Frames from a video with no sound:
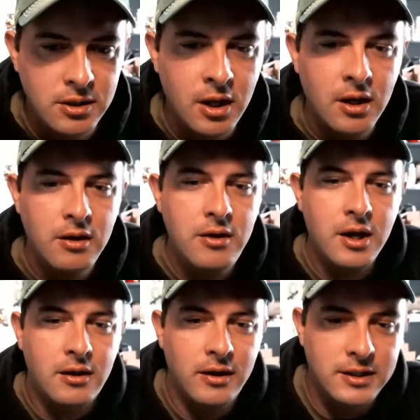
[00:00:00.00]
Scott
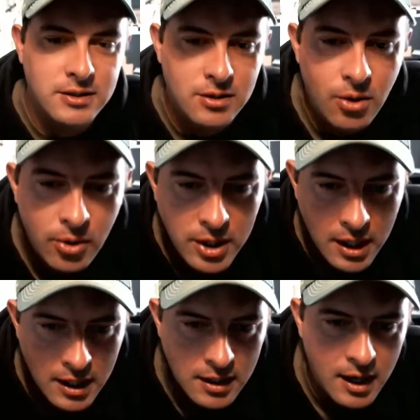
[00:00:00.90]
Thacker, Hap
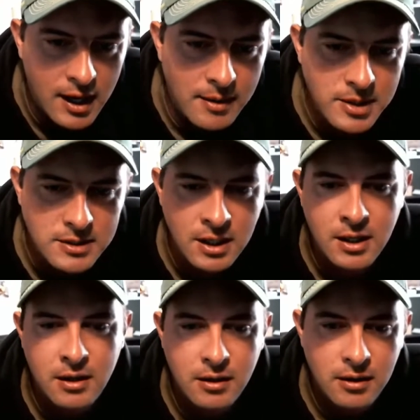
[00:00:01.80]
Nation, Nick Letts,
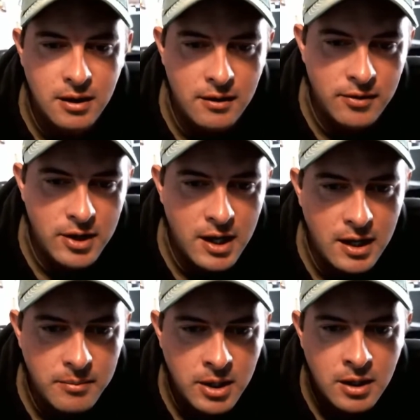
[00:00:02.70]
Coin and
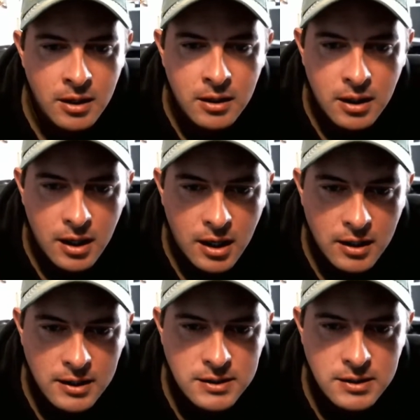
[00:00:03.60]
Hobbies. Love the
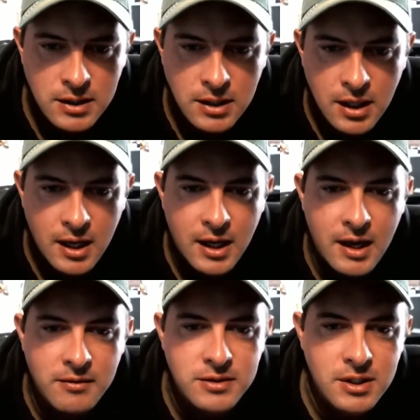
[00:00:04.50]
name.
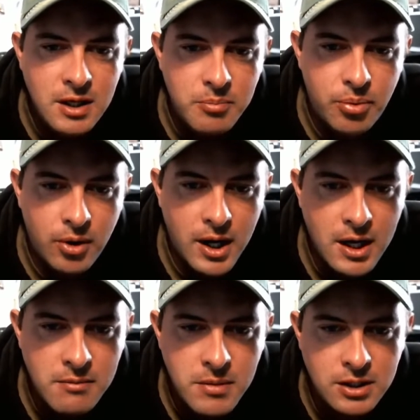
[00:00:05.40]
Let's see.
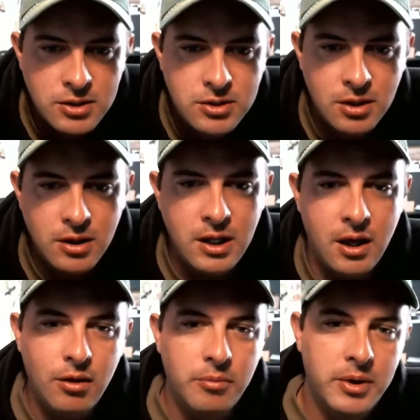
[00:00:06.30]
NIFC,
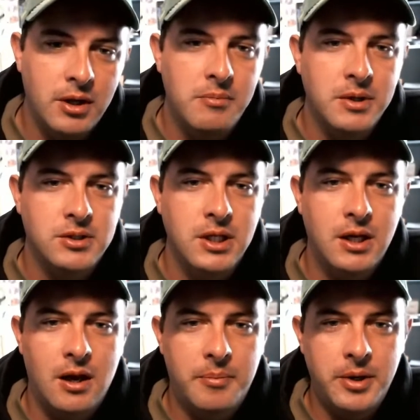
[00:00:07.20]
Brian McSurdy,
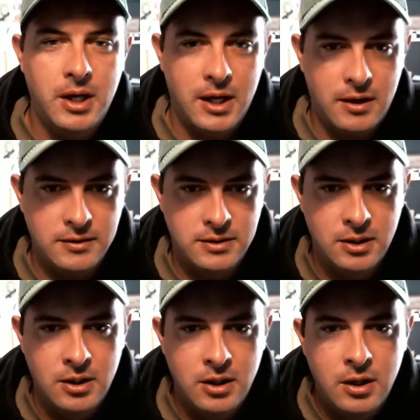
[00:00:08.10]
Hillbilly, Bazinga
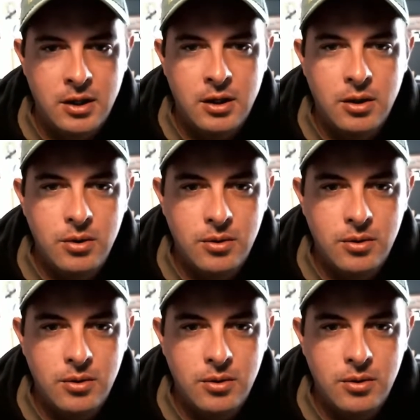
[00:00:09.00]
up in the house.